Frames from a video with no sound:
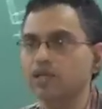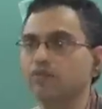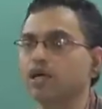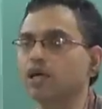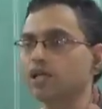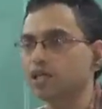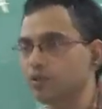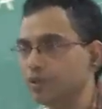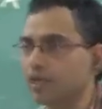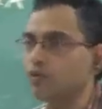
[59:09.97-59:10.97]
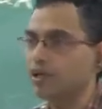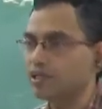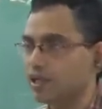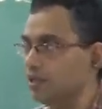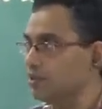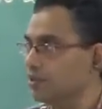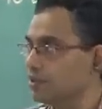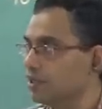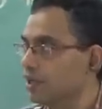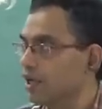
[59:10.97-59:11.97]
of the continuity equation,
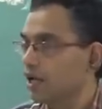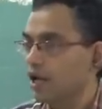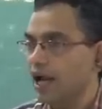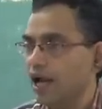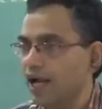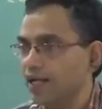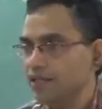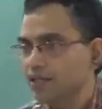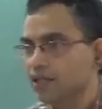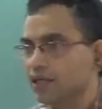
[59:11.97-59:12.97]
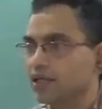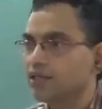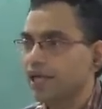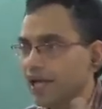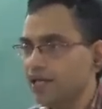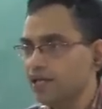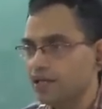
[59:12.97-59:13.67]
and then